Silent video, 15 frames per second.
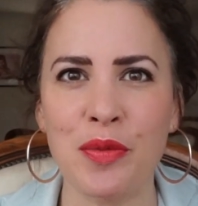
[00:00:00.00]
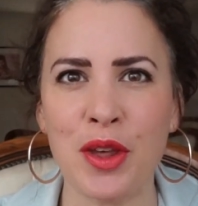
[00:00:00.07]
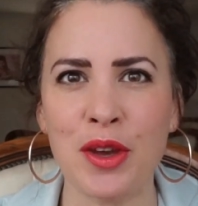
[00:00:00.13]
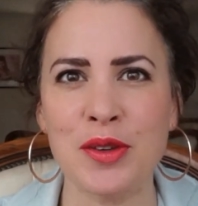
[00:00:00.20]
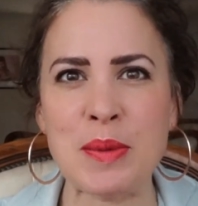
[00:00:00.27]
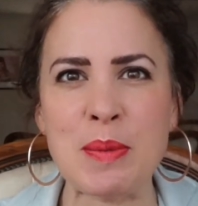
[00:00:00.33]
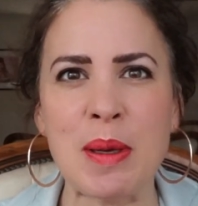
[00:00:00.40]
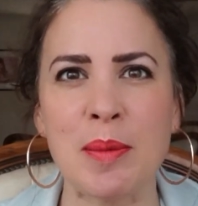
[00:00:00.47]

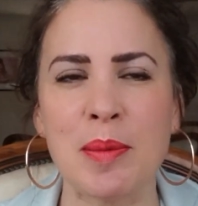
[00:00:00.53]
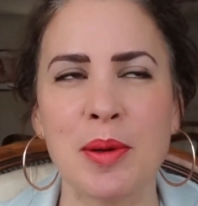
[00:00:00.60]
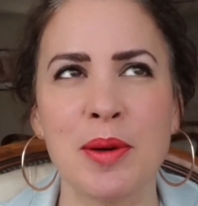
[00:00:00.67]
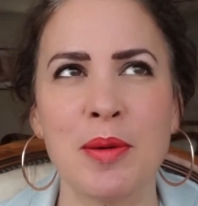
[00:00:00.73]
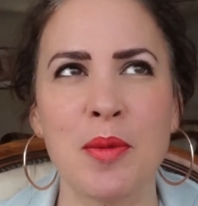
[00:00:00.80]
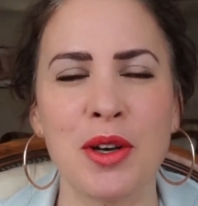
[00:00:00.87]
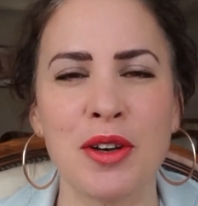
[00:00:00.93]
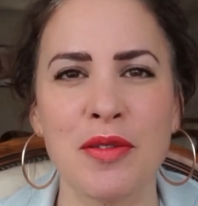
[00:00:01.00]
those people
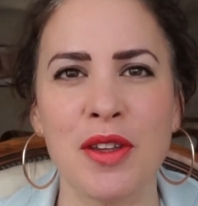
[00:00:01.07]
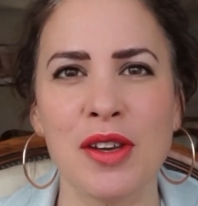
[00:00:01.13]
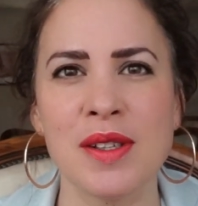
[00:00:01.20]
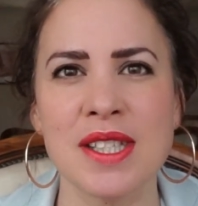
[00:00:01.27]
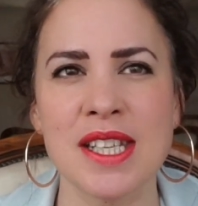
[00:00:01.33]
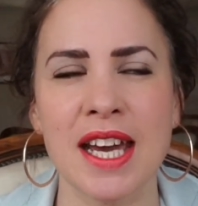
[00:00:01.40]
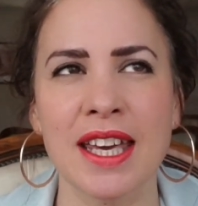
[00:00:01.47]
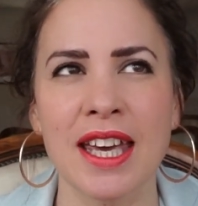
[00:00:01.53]
in one of those
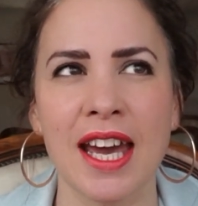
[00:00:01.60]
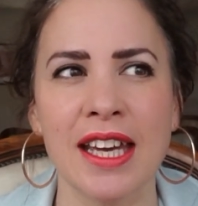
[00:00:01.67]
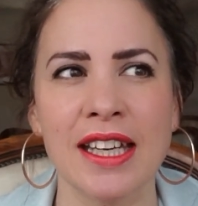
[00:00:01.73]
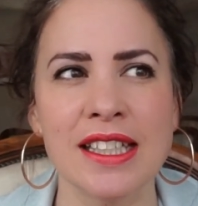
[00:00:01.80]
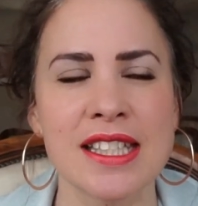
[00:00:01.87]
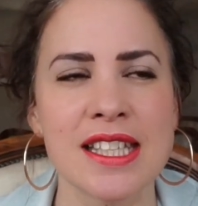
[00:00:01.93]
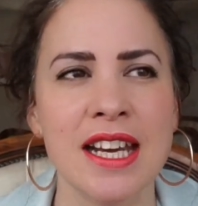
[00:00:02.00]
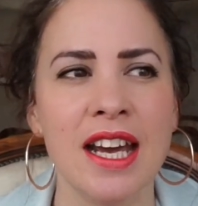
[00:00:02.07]

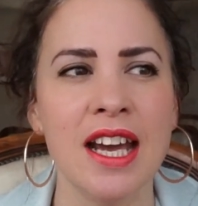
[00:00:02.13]
decades.